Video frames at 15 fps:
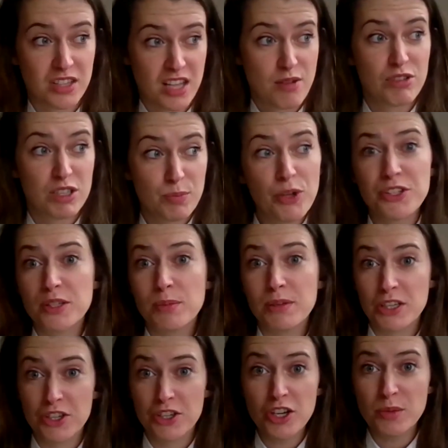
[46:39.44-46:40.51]
they
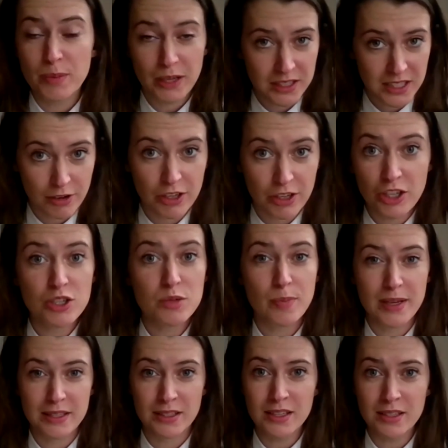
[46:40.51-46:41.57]
responsibly should, because they're a huge
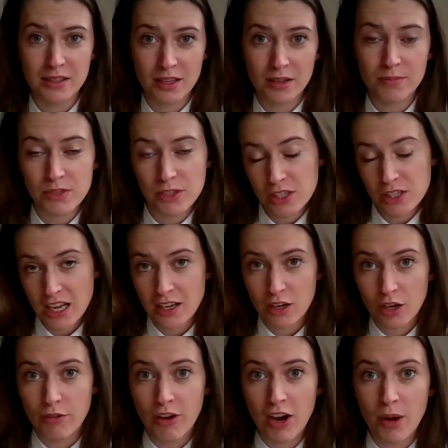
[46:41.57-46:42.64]
business that take a
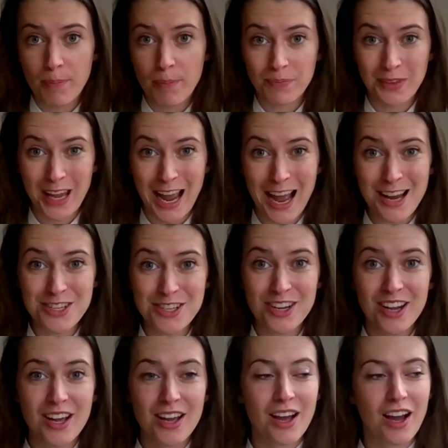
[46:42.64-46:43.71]
lot of our cash,
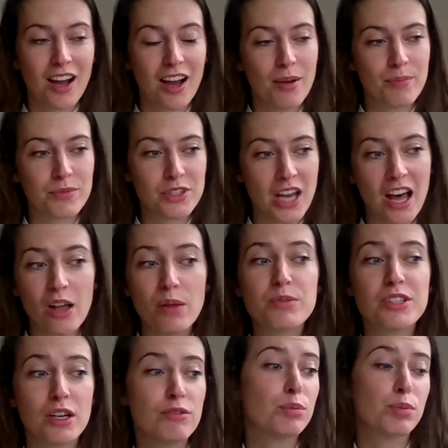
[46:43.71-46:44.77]
to help
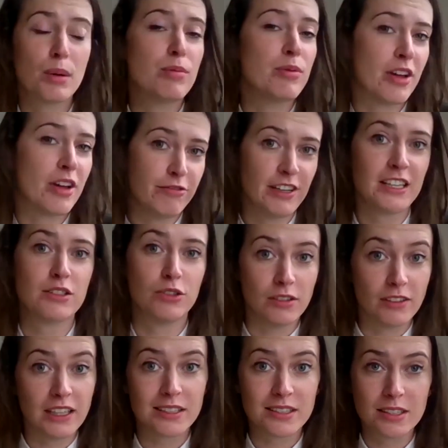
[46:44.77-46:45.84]
solve a problem that affects all
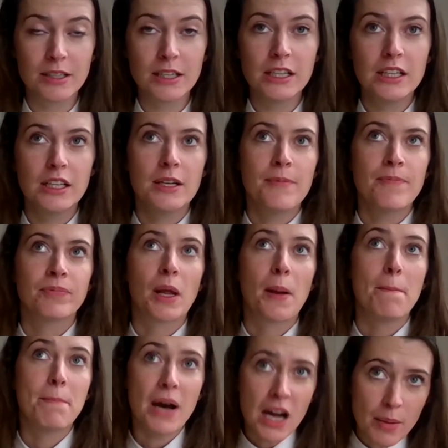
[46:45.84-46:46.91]
of us.
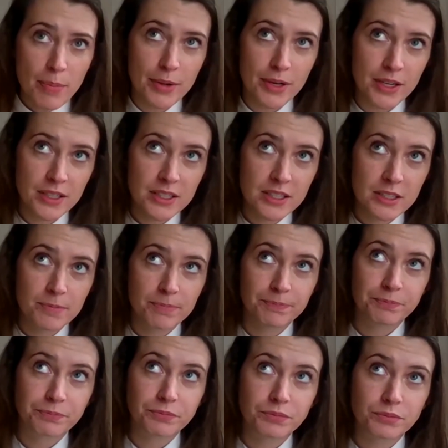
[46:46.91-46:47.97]
Purpose
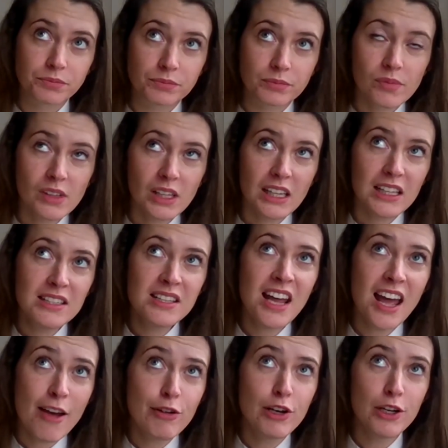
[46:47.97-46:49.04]
is
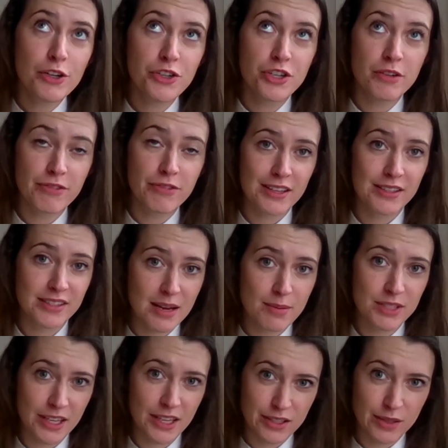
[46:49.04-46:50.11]
an evolution of that
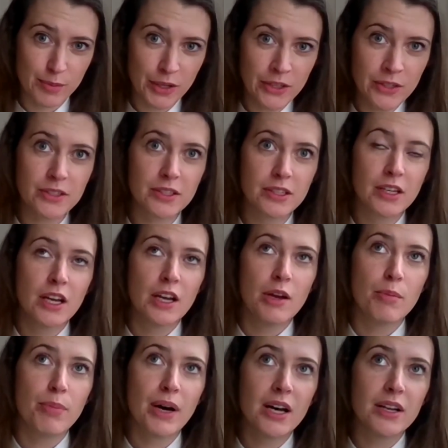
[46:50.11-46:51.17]
same sentiment,
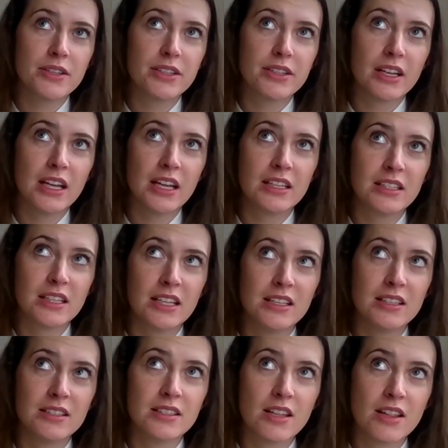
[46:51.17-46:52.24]
but it
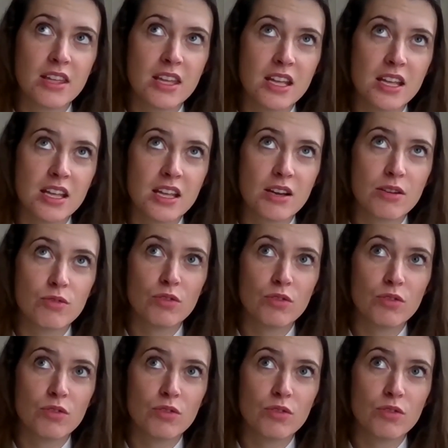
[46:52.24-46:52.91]
is the